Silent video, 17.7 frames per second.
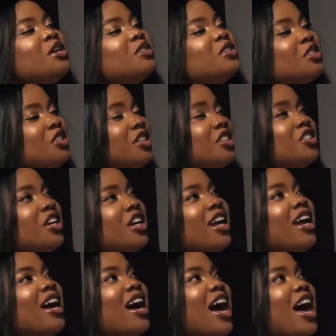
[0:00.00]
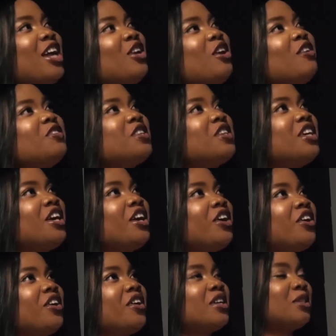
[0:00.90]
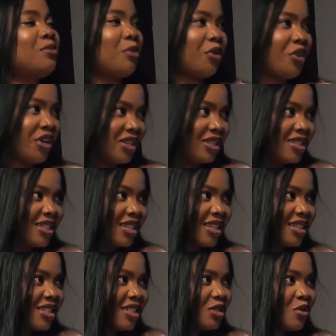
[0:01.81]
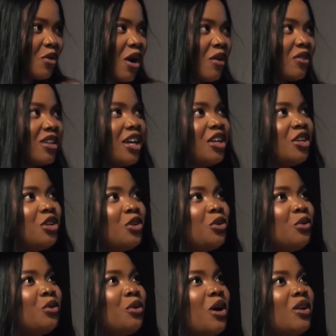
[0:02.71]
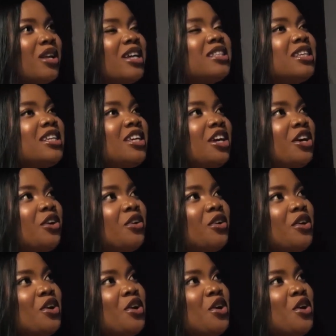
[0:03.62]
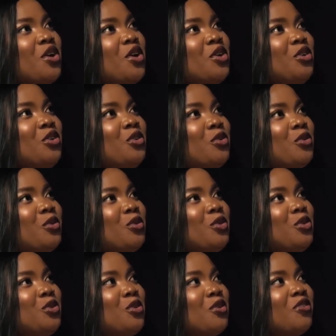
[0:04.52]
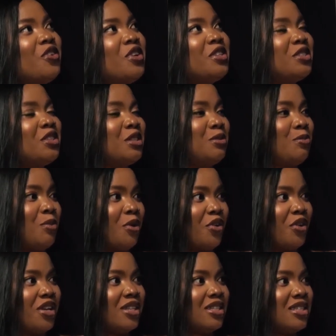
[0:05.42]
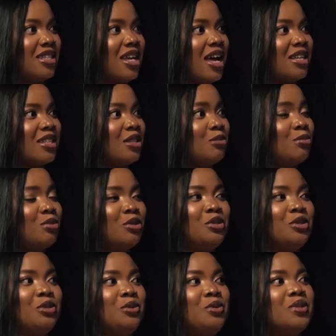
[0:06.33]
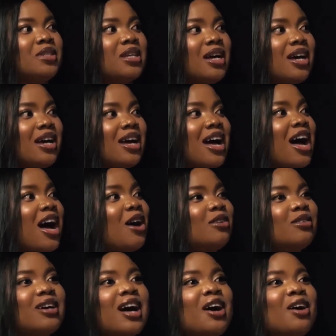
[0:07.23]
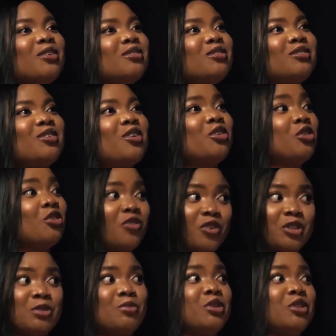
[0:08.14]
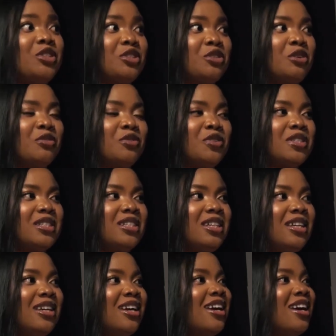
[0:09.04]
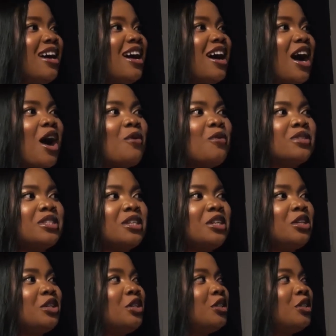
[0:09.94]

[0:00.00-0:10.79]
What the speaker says: So Diche, I love to hear experiences. So I would like to hear, your first experience as a producer. How on your first project, obviously, how was it?